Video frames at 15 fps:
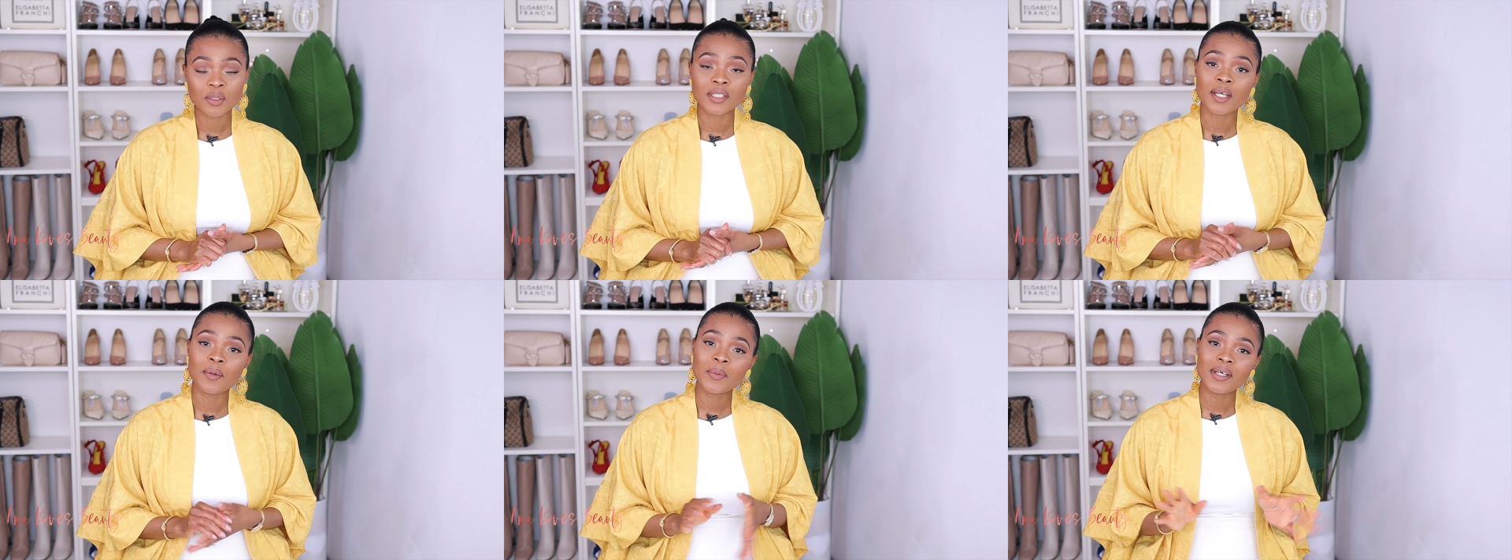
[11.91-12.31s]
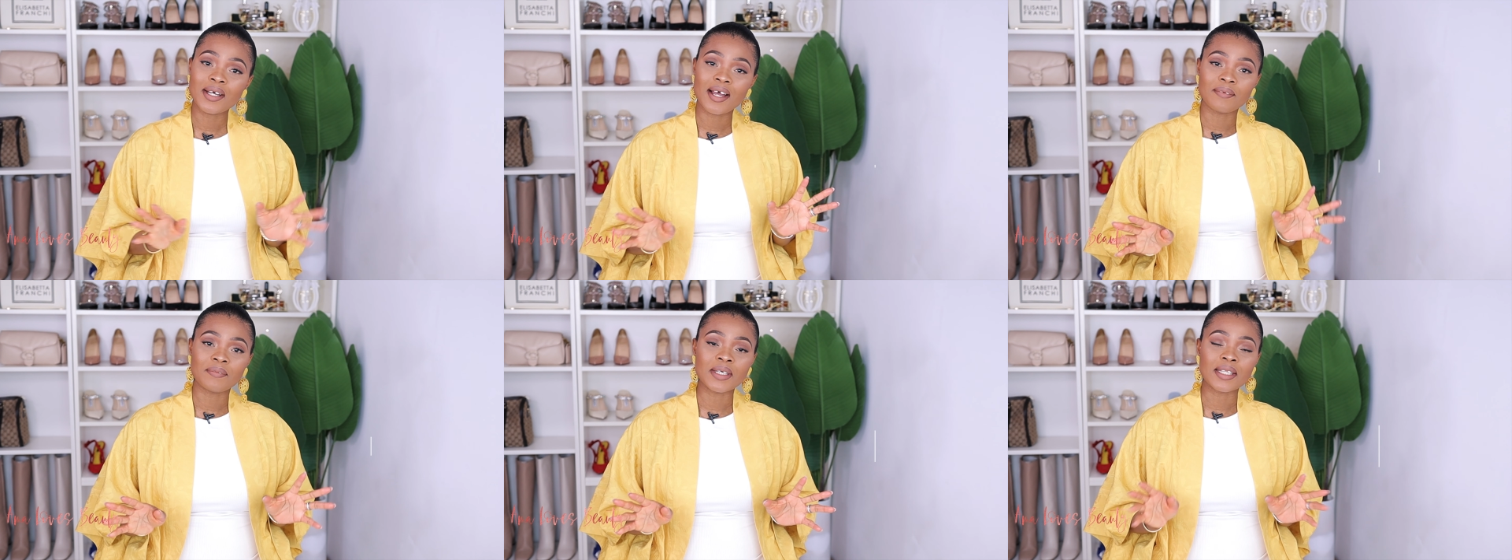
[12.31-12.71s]
Today we're
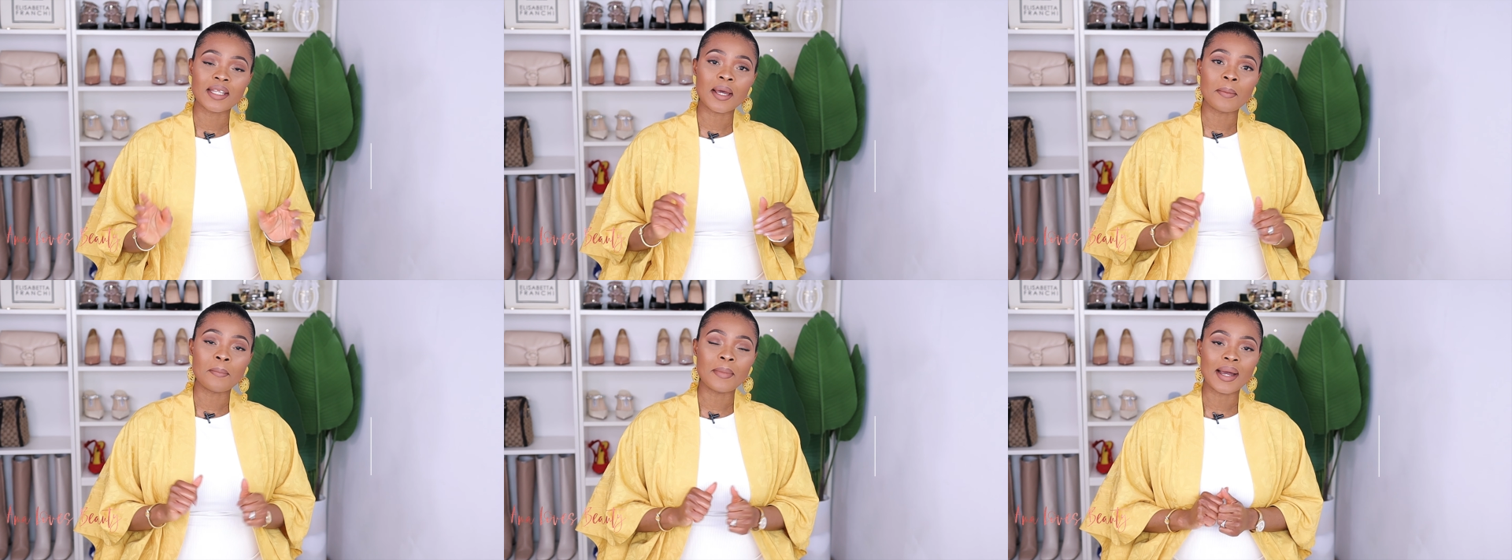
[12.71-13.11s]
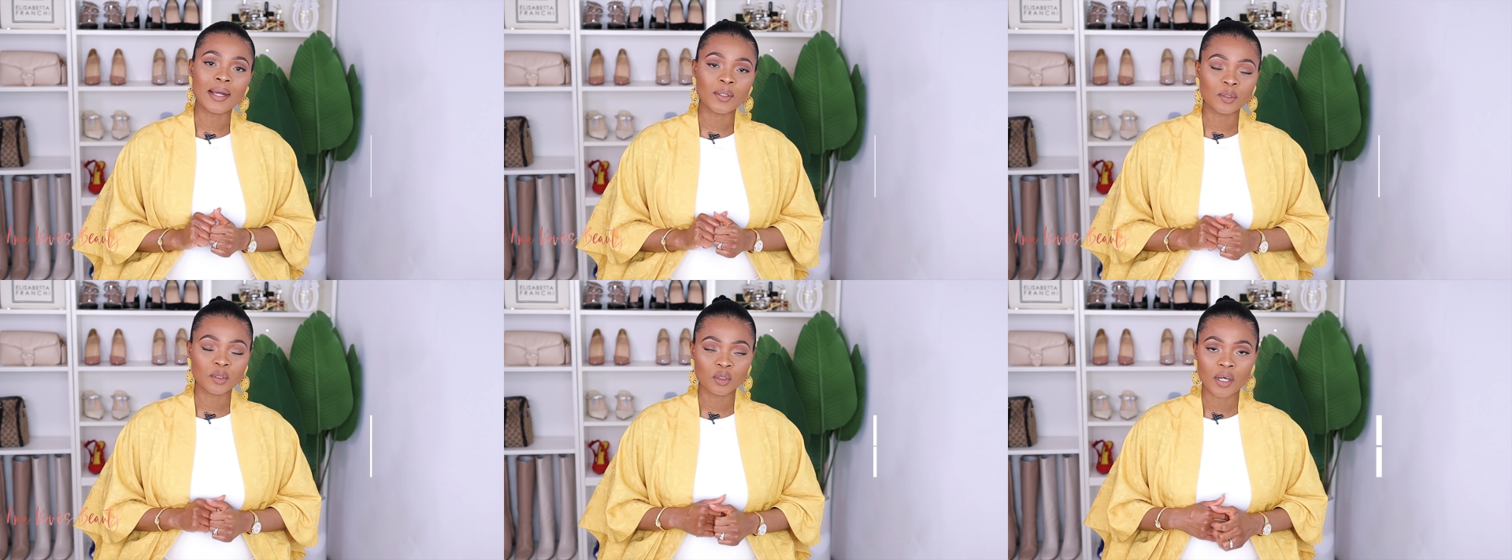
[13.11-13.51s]
having a
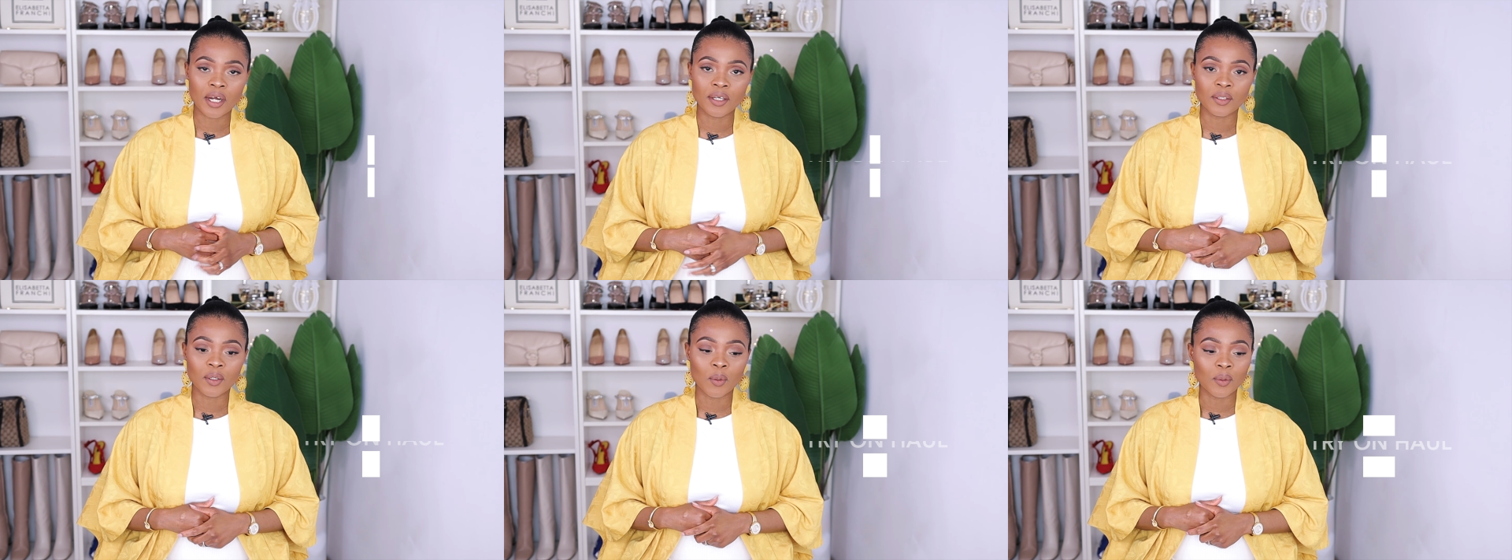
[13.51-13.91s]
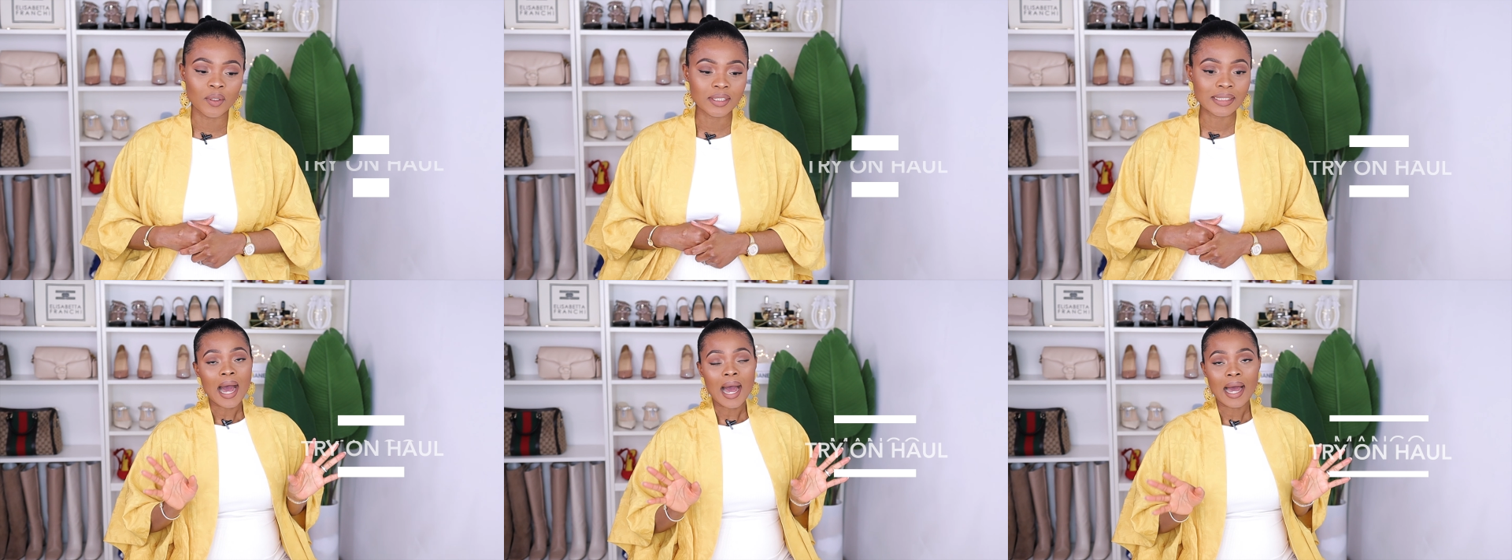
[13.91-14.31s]
mango try on haul.